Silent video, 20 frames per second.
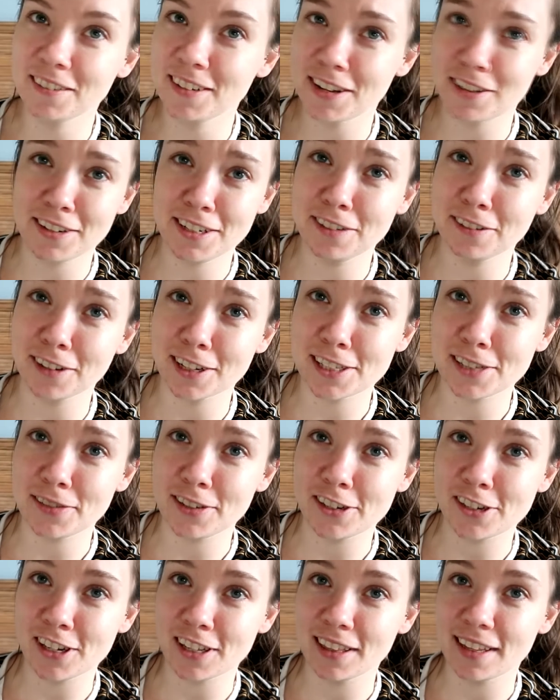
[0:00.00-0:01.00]
I'm definitely not going to
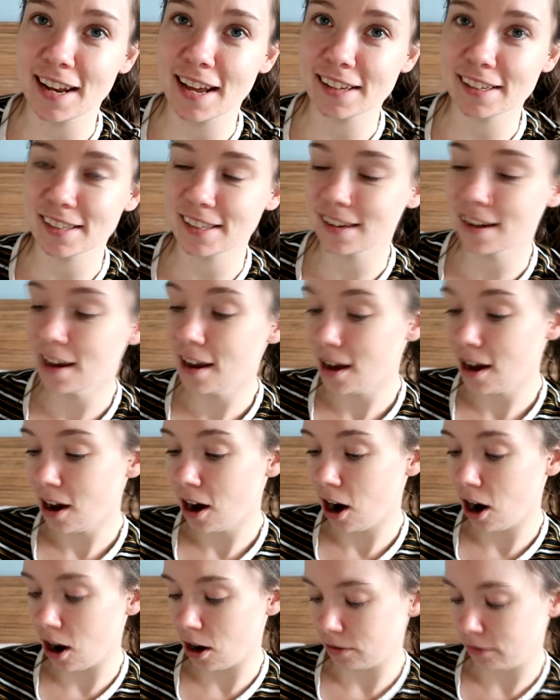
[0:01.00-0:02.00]
finish it in the next
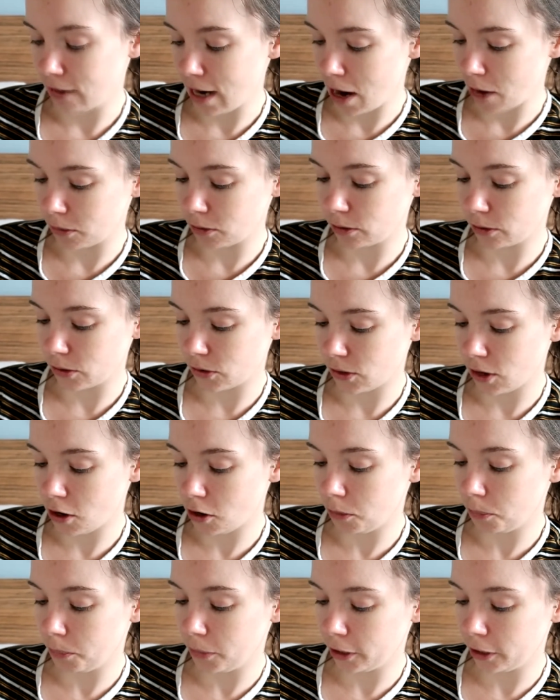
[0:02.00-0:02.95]
half an hour or so,